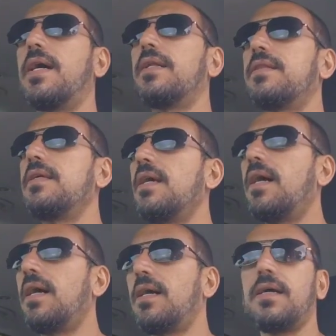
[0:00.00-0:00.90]
got
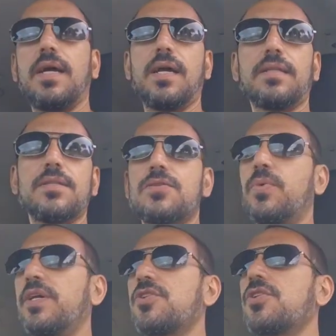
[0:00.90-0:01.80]
the
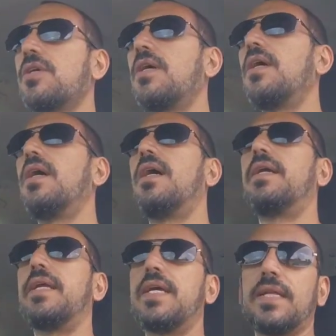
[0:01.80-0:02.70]
switch.
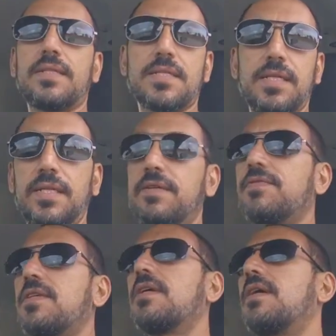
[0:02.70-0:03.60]
I didn't get the
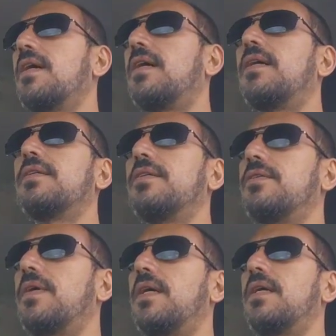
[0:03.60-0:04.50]
sleeves.
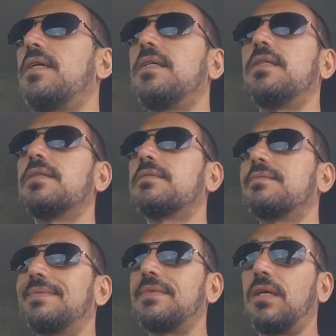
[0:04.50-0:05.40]
They're
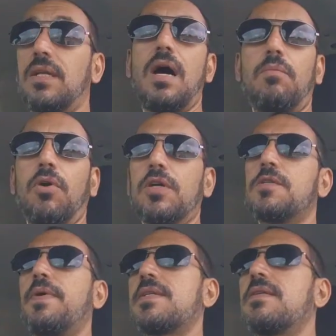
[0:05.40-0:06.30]
a lot more
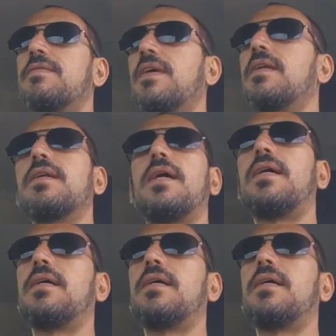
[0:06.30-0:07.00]
expensive than